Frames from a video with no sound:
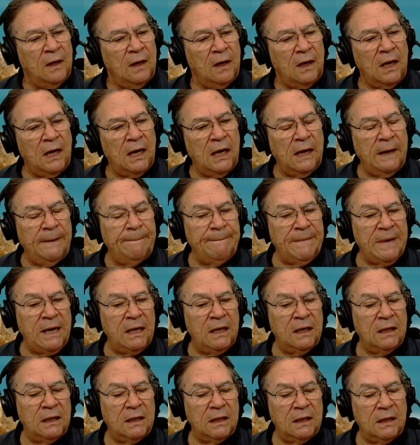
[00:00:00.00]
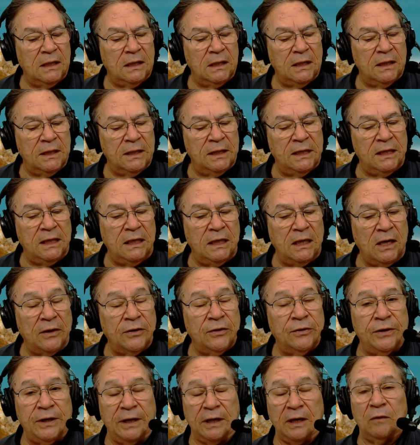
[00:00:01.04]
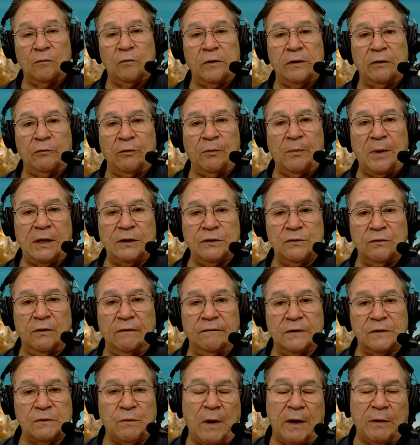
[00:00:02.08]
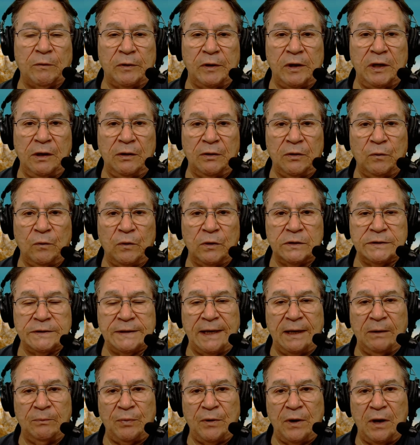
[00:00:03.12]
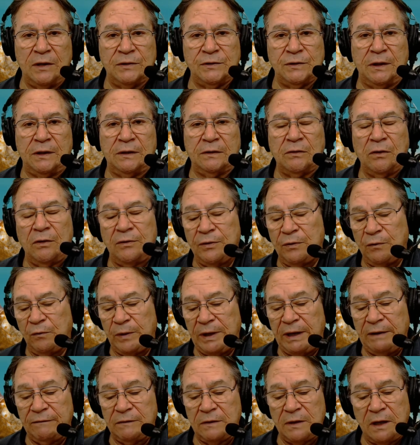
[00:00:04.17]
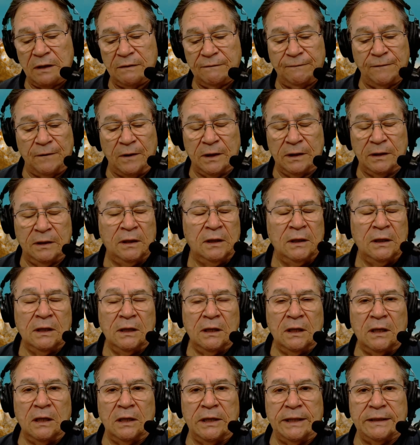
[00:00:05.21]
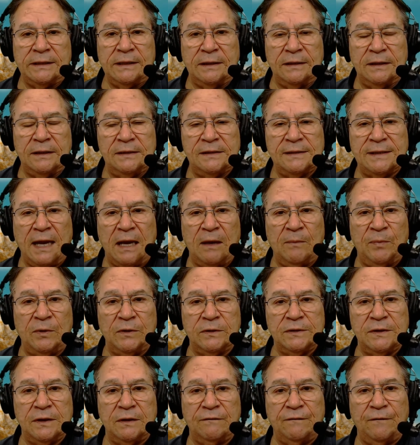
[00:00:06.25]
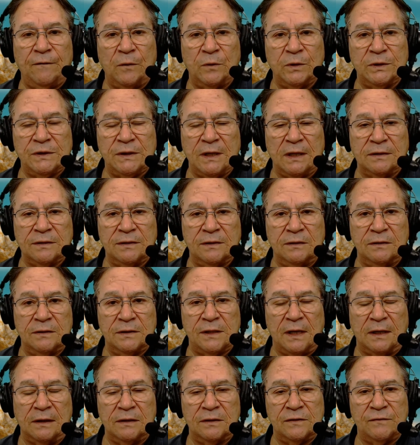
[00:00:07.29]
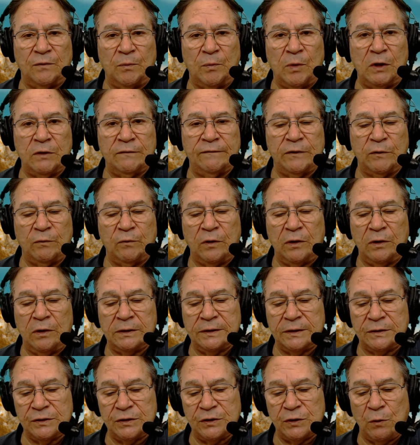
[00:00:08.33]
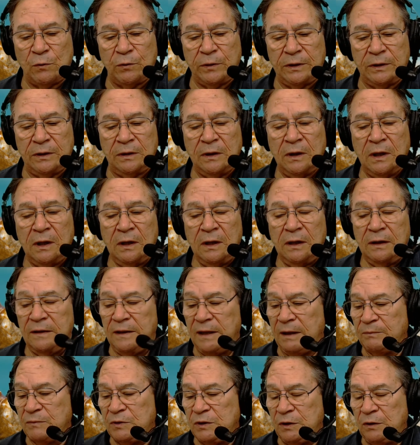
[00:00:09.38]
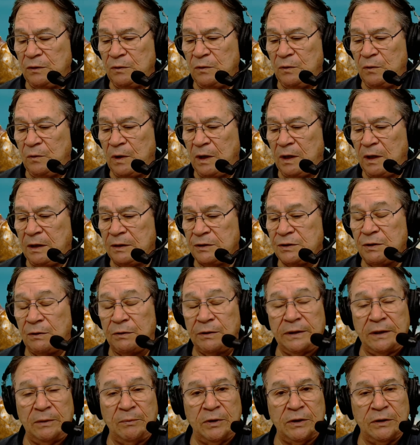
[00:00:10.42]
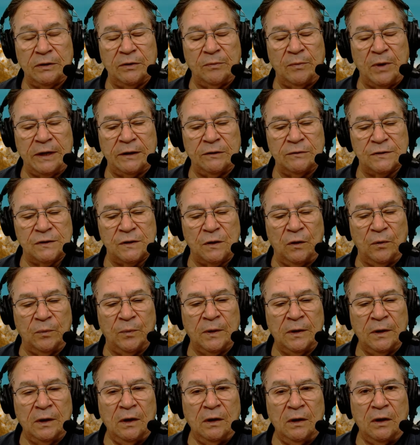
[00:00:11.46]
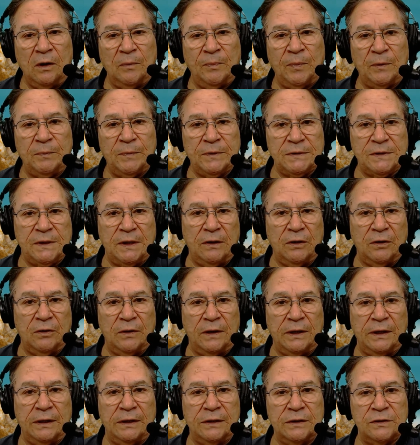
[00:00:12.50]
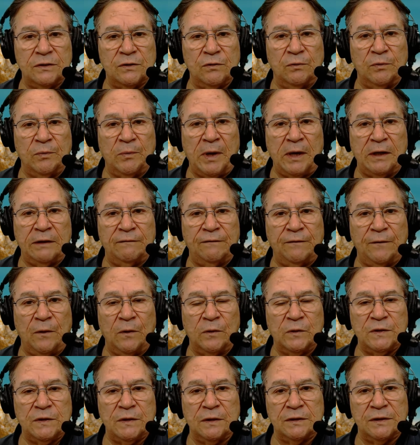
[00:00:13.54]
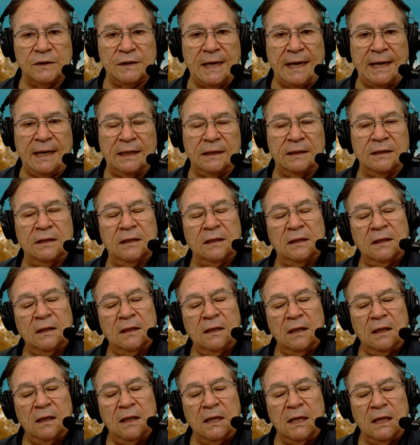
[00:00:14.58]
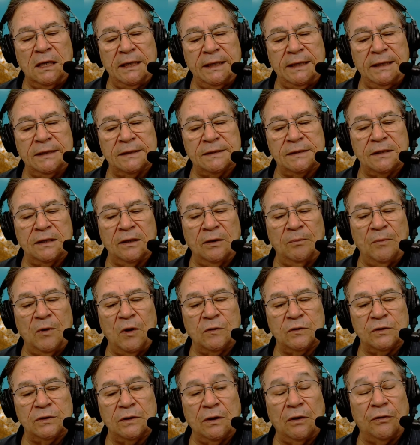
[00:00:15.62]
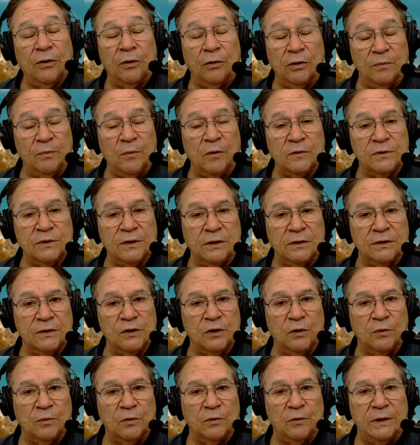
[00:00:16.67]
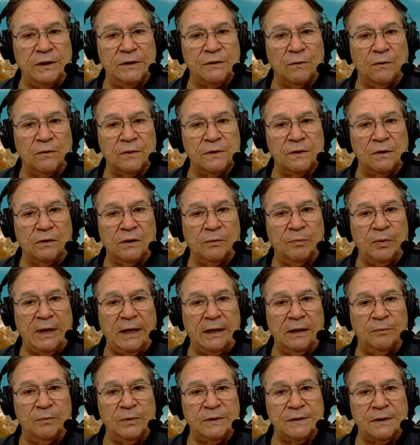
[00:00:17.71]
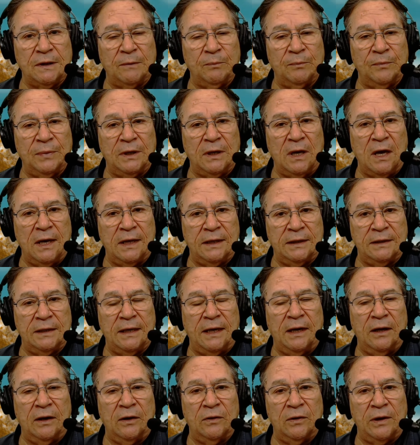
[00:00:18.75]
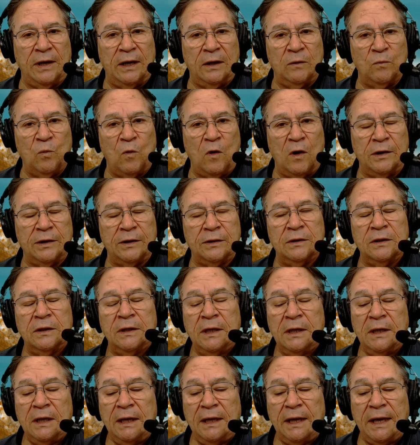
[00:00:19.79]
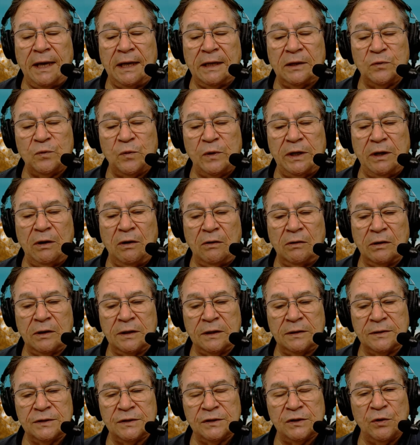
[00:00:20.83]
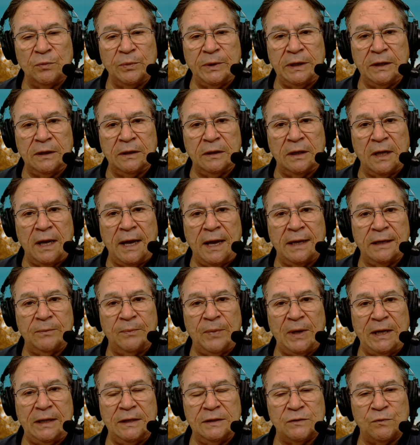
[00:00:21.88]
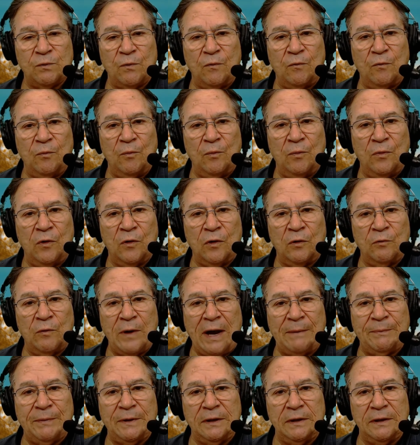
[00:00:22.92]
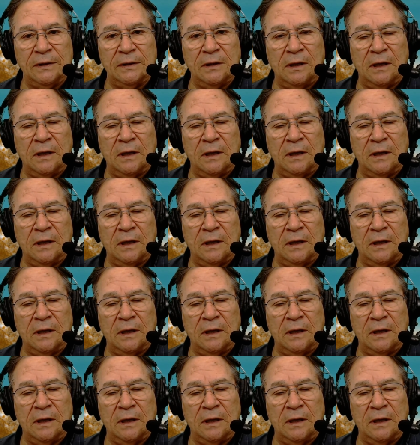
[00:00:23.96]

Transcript: Um, the other thing I want to remind you of is why we're here, the World Sand Project. Although we have a lot of fun collecting these samples that folks send, send us from all over the world and showing them to you, uh, showing them under the microscope, our purpose here is to remind folks that sand uh, is the most third most consumed resource on the planet behind air and water, and we are consuming it at a pace more rapid.